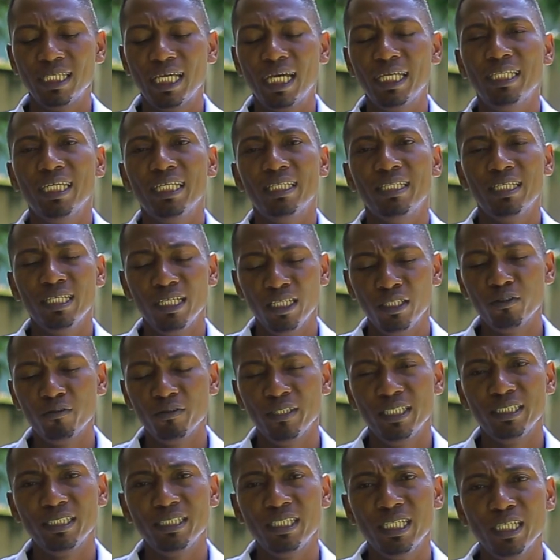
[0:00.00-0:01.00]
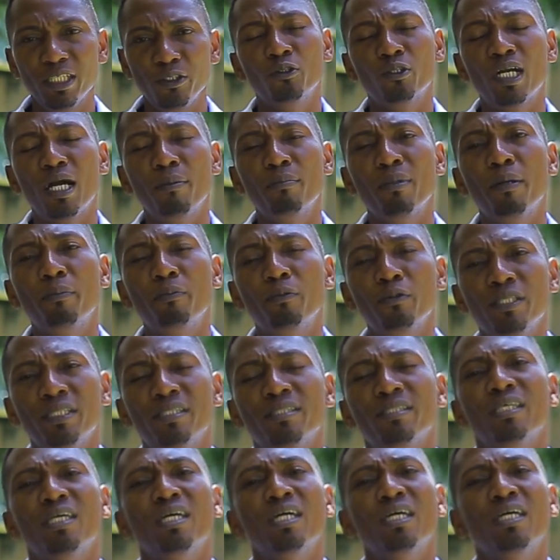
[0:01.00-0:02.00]
and at the end of the day you come up
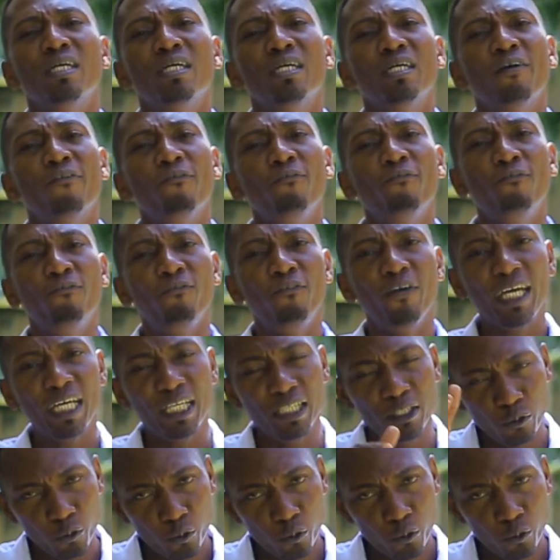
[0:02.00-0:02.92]
with very